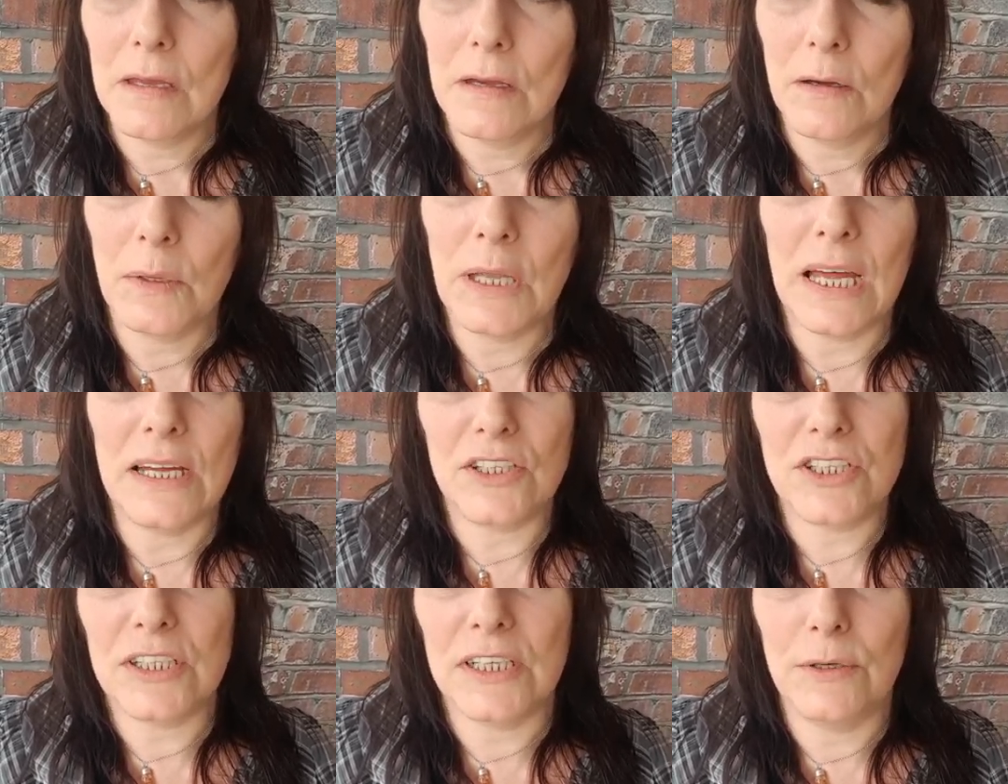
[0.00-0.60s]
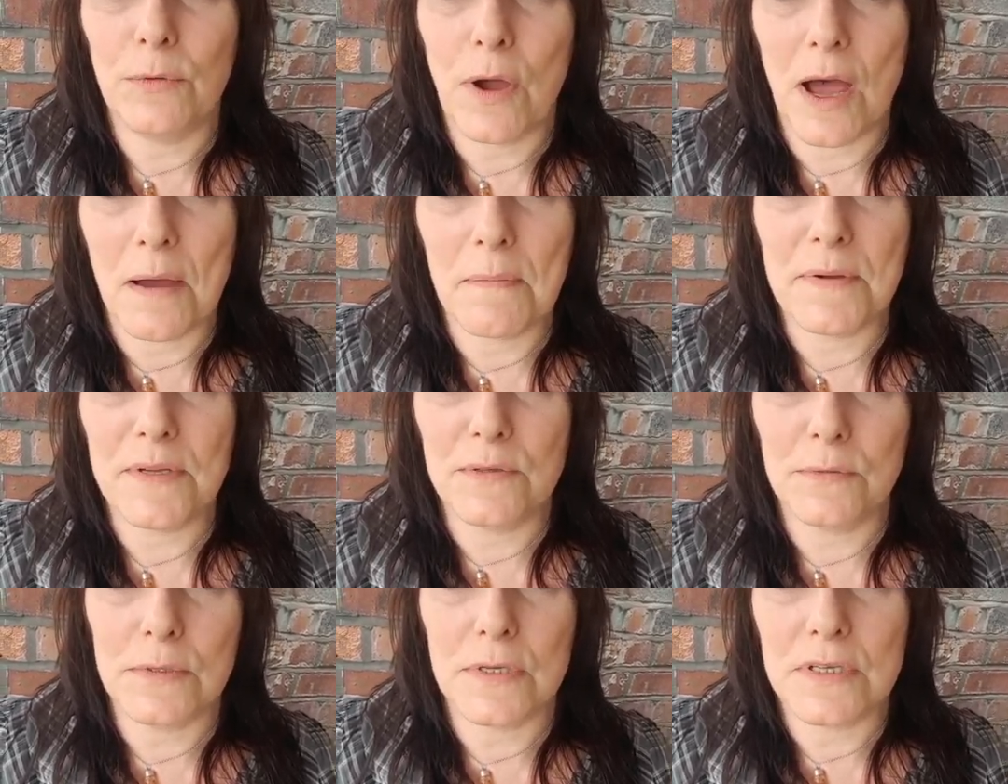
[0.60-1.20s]
Well, actually, what
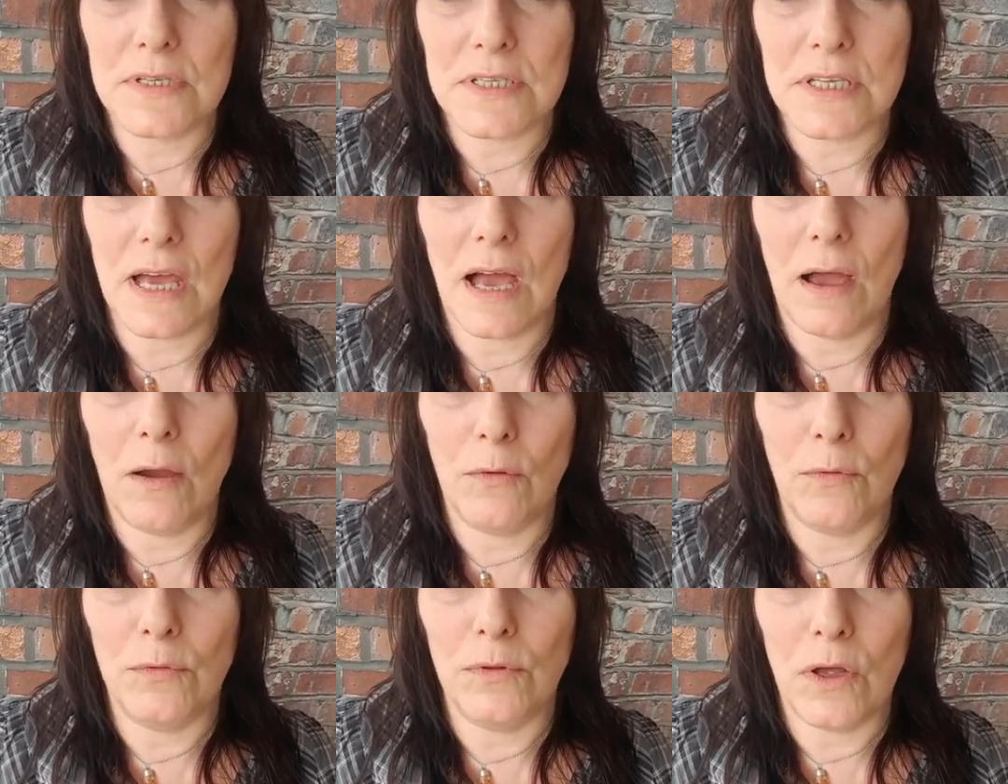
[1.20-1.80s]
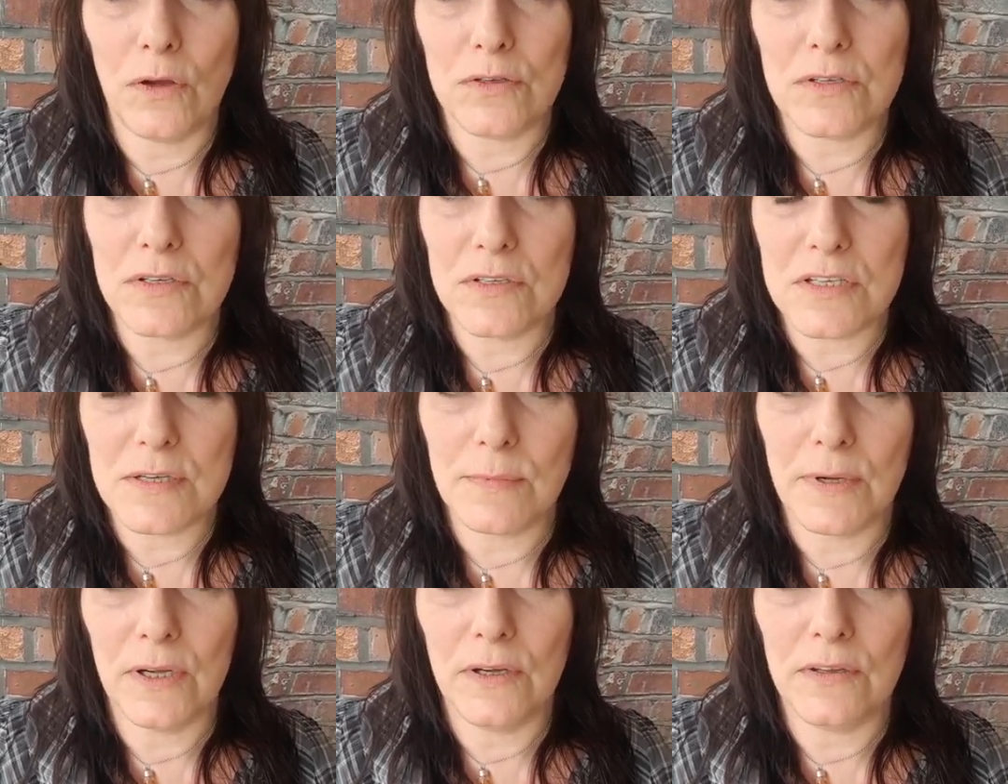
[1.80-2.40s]
happened was I logged
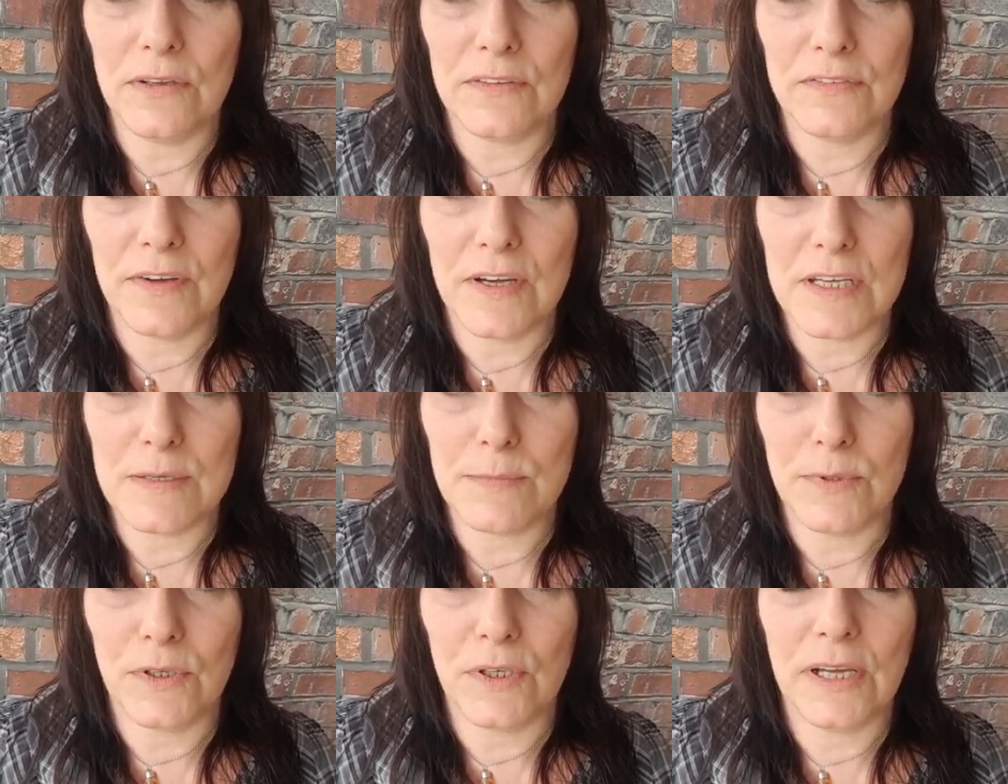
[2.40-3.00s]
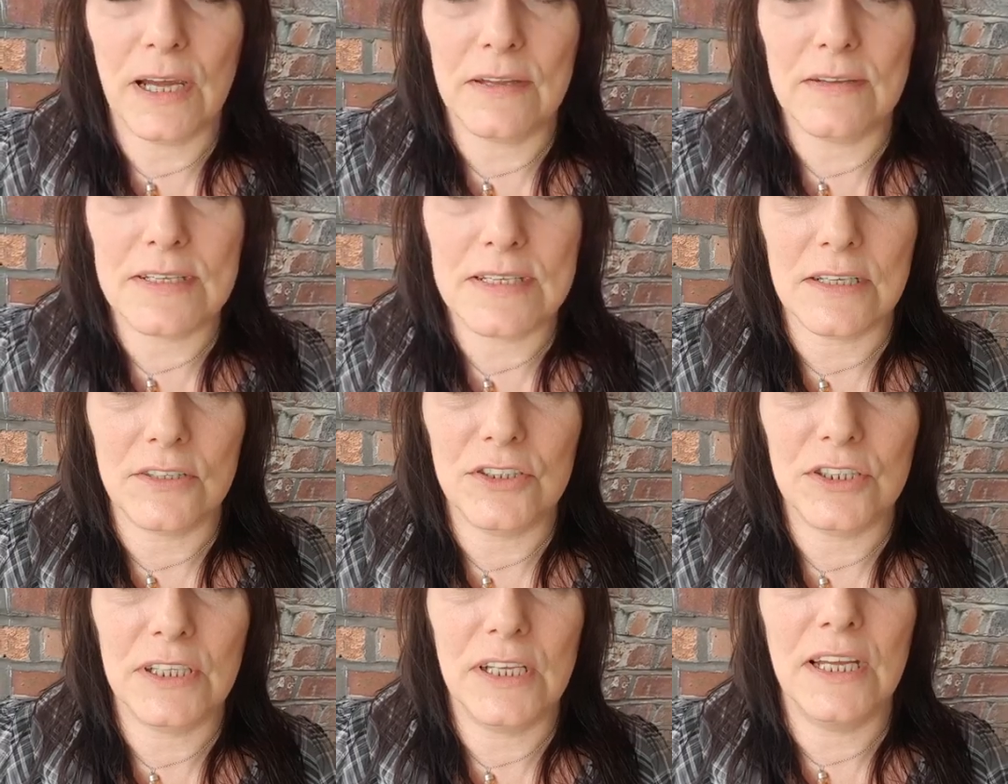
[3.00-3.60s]
onto my other Facebook account,
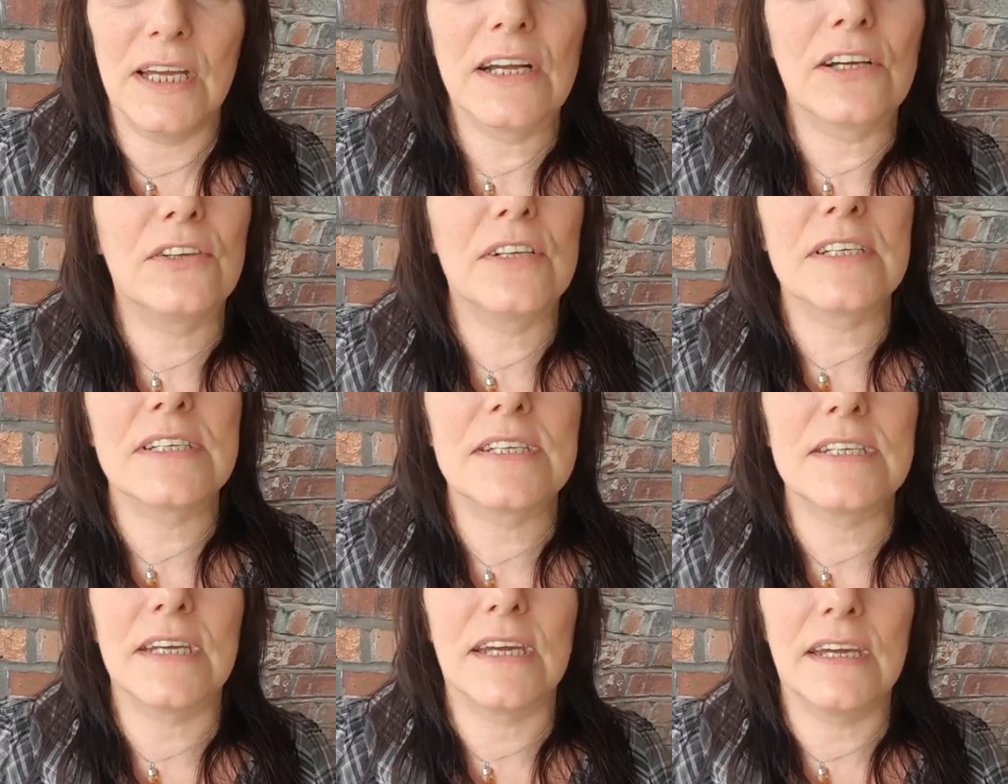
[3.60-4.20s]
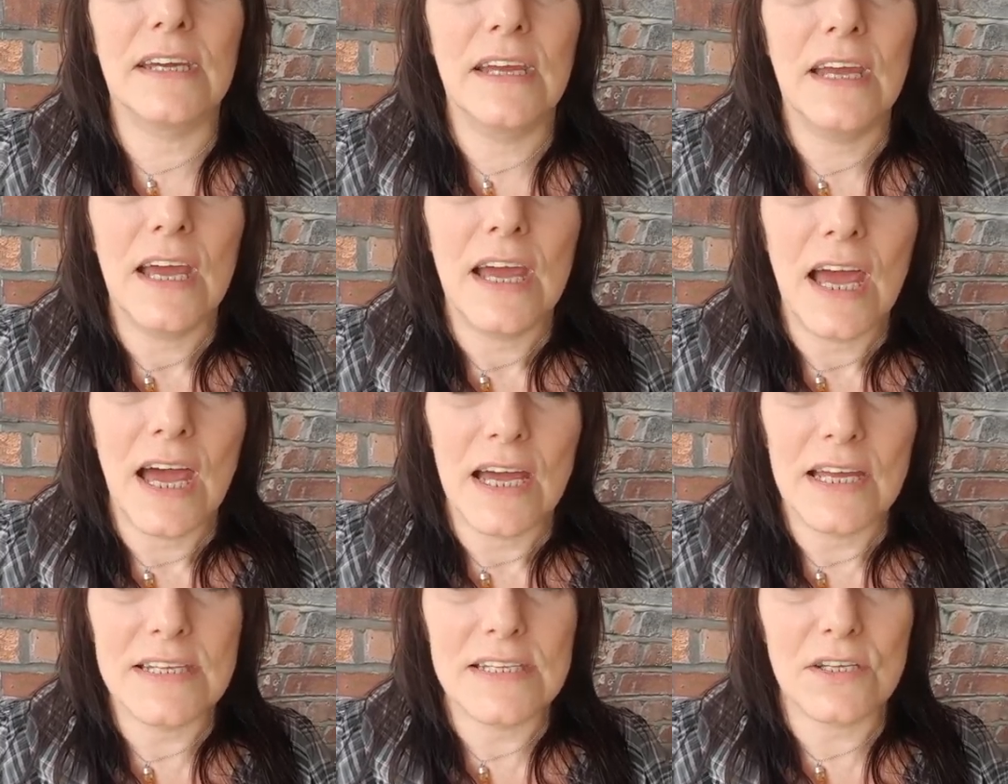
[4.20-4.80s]
Sasha Claire Christie,
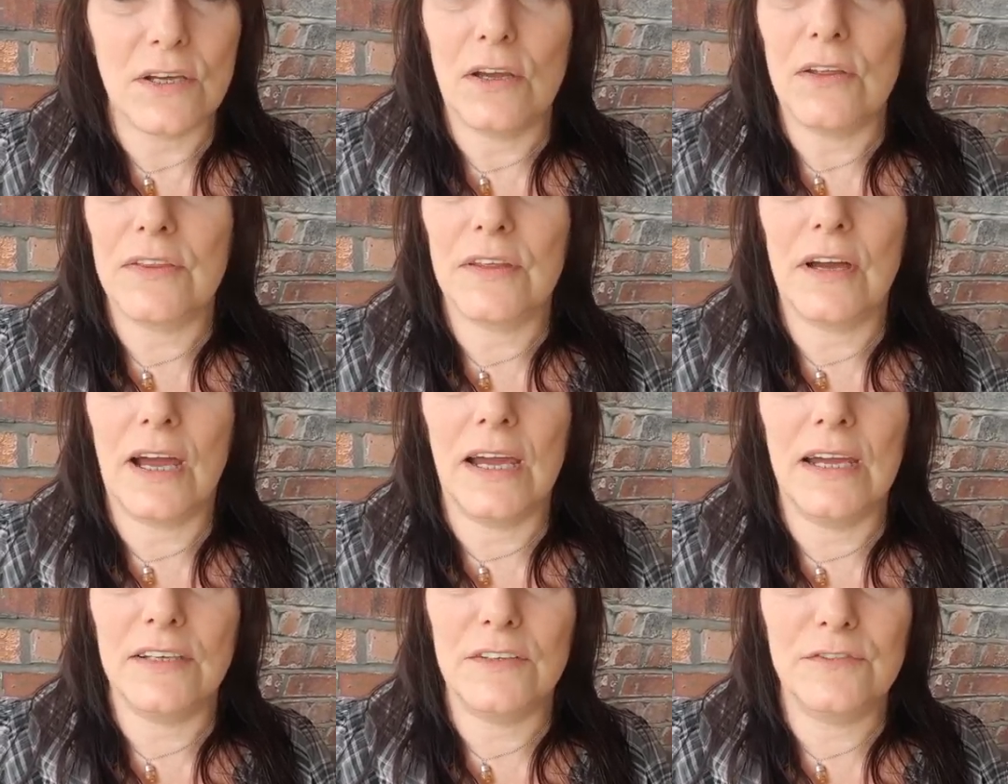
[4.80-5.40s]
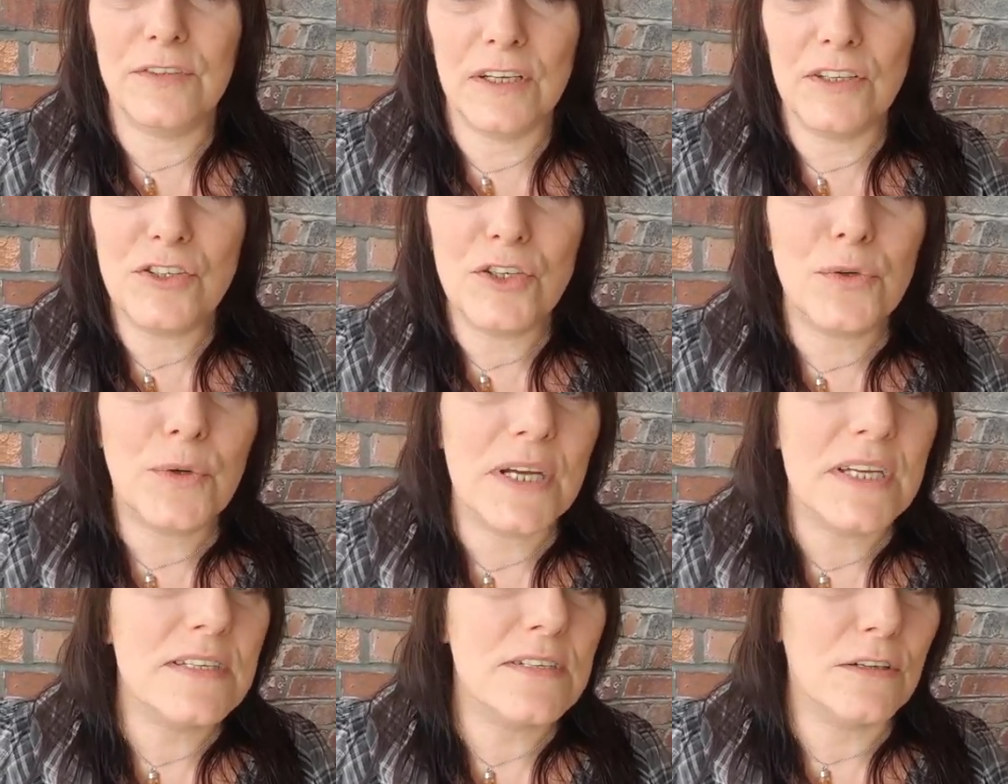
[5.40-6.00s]
and saw that I had a friend
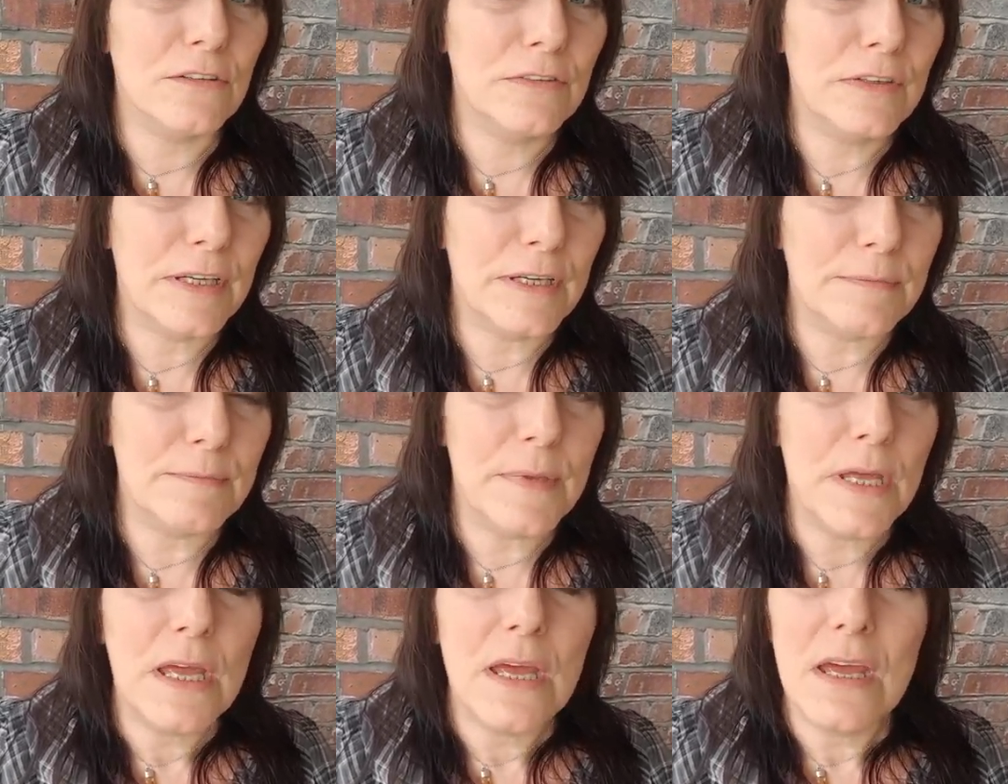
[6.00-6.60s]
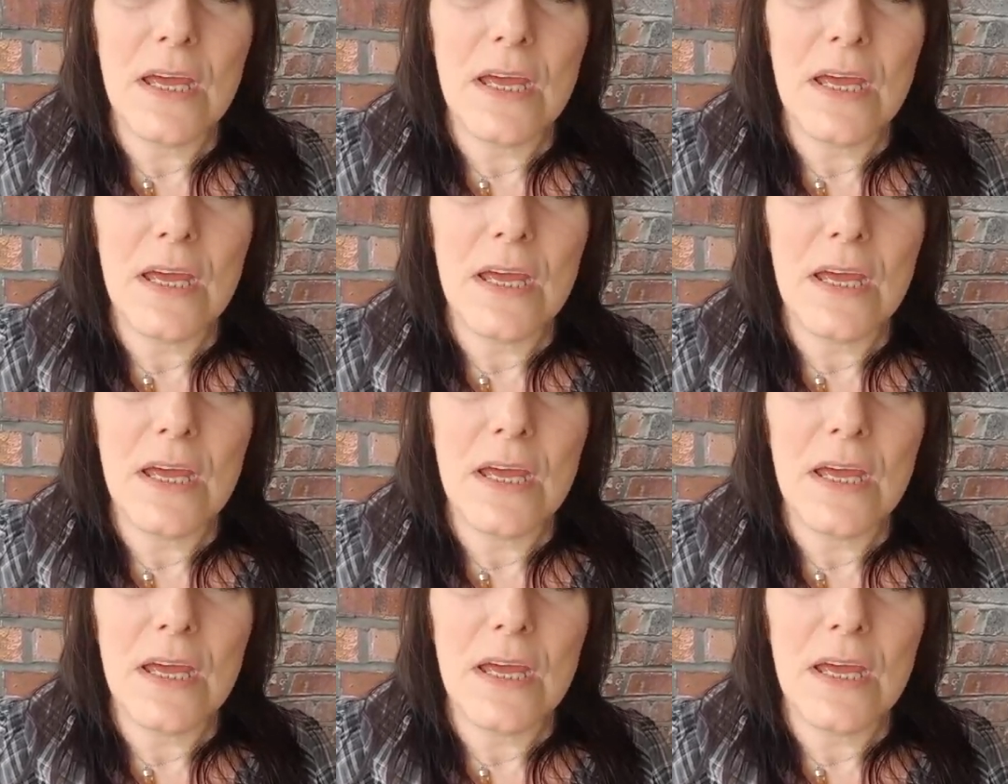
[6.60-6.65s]
request of him.